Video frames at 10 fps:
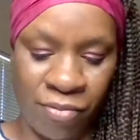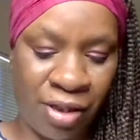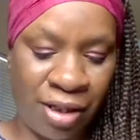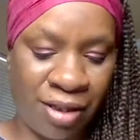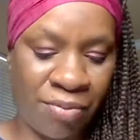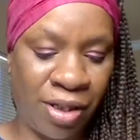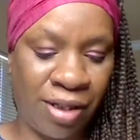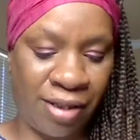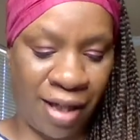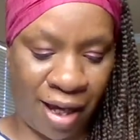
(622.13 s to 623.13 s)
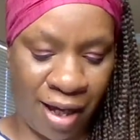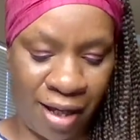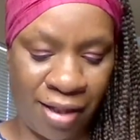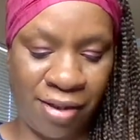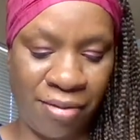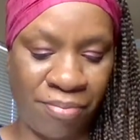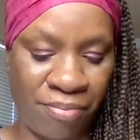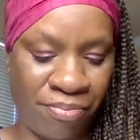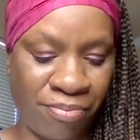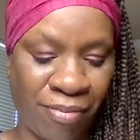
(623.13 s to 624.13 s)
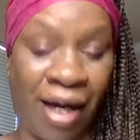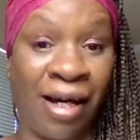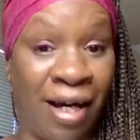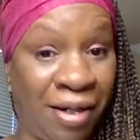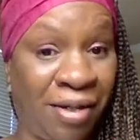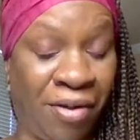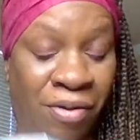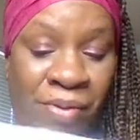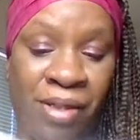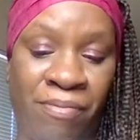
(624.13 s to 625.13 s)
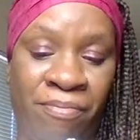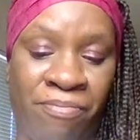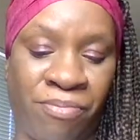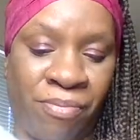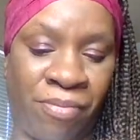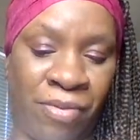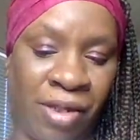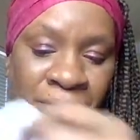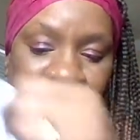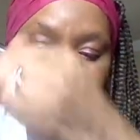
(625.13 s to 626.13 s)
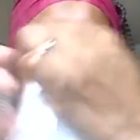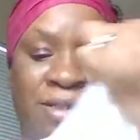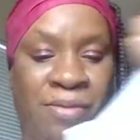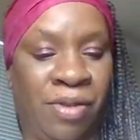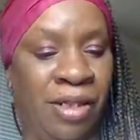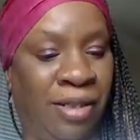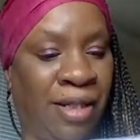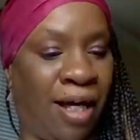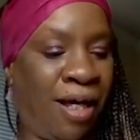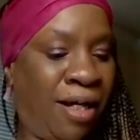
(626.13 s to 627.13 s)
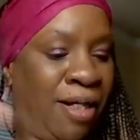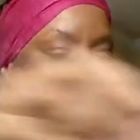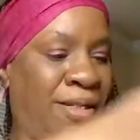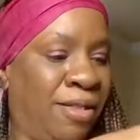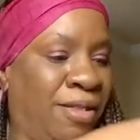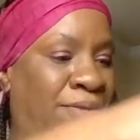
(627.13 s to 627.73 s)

This one says, I got another one. This one says,